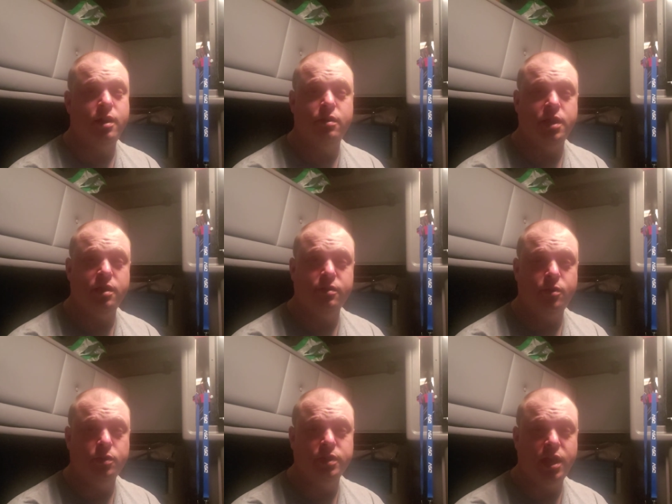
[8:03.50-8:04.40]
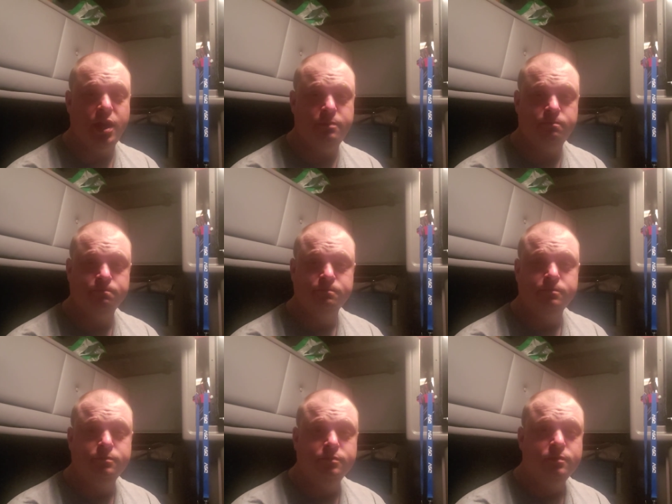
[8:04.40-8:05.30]
out here the whole time.
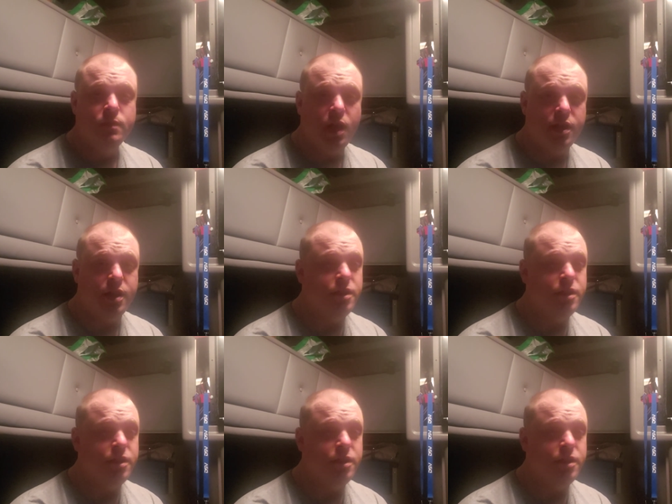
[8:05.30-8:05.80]
I got